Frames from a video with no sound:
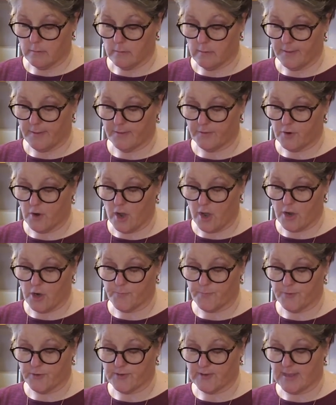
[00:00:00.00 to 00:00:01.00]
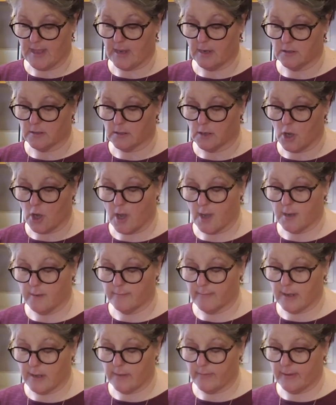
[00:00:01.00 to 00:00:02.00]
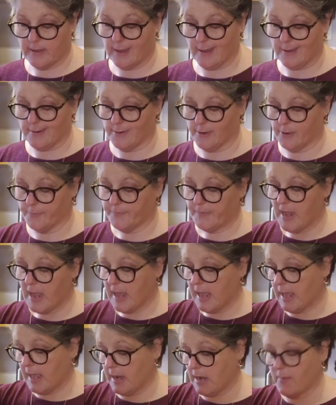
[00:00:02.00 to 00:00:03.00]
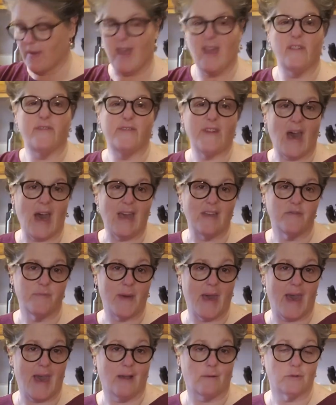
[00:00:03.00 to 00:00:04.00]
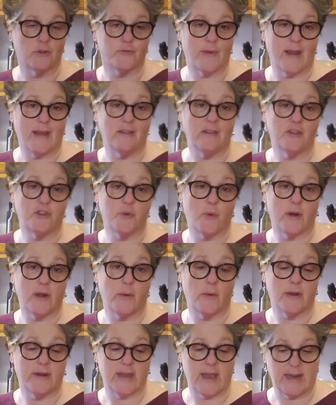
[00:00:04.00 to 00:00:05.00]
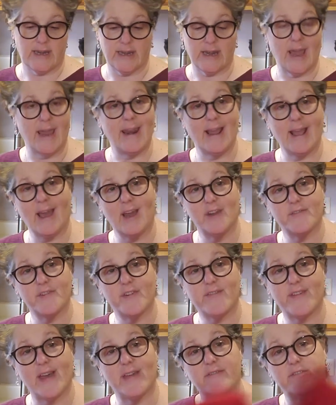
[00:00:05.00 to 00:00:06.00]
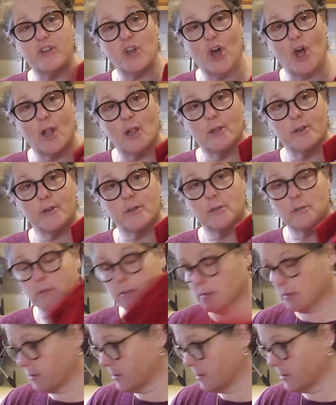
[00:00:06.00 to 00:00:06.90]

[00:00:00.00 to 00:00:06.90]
I think they're 100% cotton maybe. I don't know. Anyway, a 5-pack was regularly $21.99. I got it for $5.